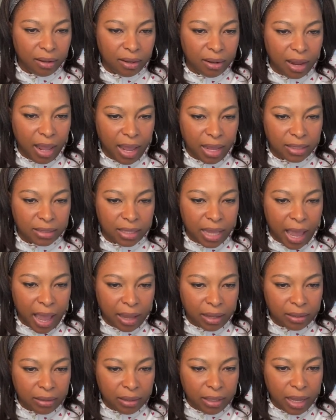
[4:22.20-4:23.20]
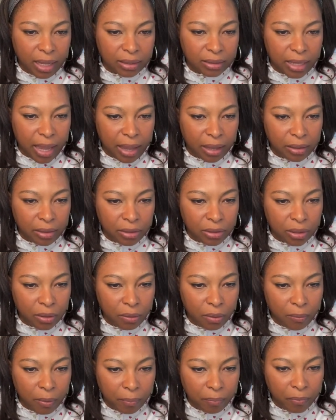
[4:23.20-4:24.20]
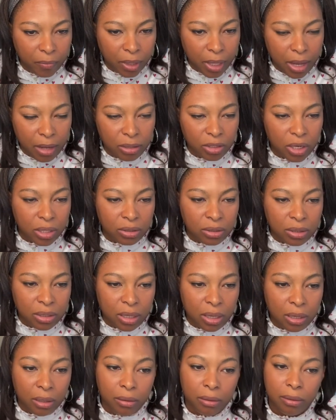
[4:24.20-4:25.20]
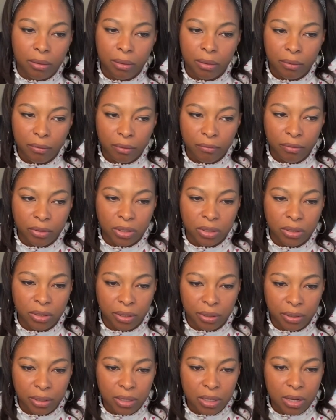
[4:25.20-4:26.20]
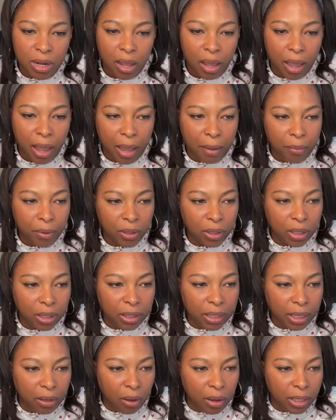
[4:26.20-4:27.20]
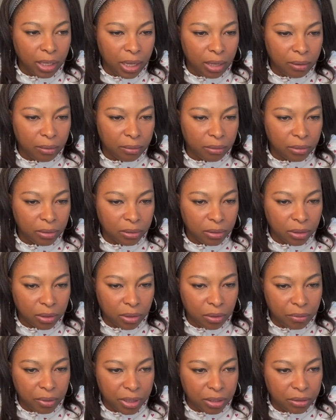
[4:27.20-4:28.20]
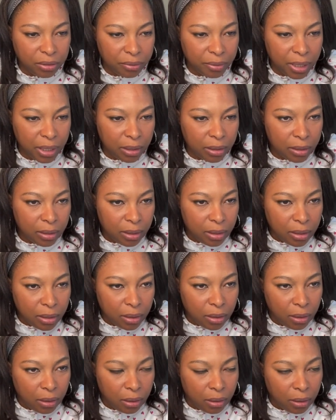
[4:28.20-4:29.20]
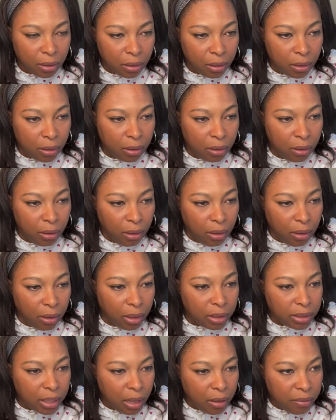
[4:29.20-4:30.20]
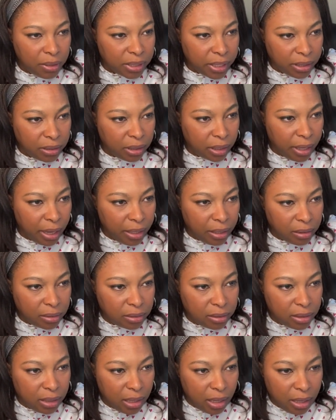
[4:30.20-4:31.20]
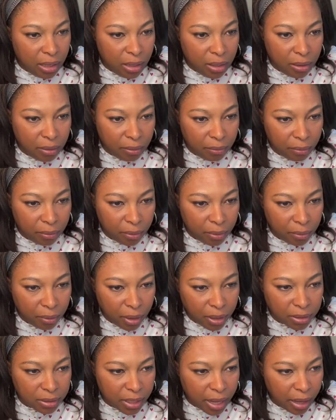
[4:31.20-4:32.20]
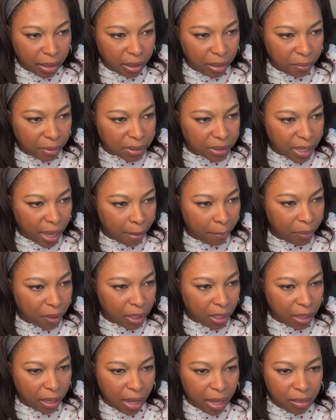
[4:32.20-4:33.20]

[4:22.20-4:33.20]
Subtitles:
Exactly. So then for certain, I would click on it to go into it because I always like to kind of see exactly what's happening.